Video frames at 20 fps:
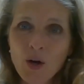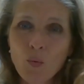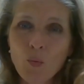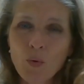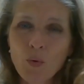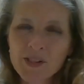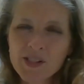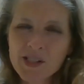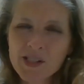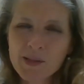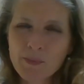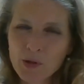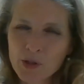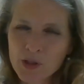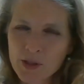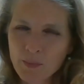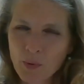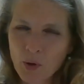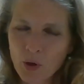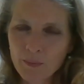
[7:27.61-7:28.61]
what's the
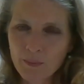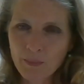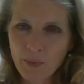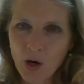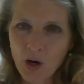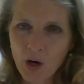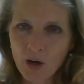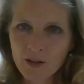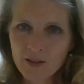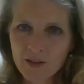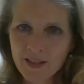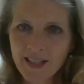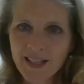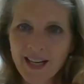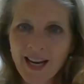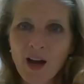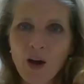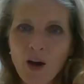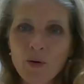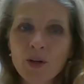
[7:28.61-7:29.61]
most important part and
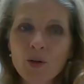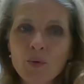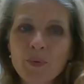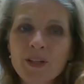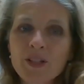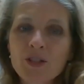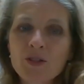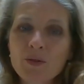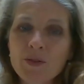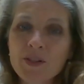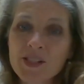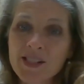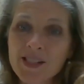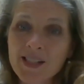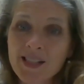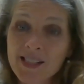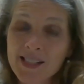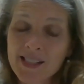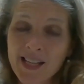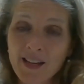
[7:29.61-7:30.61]
how can we do this
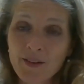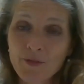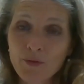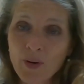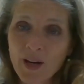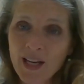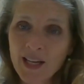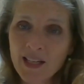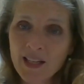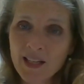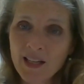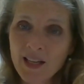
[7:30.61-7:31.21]
in a safe way.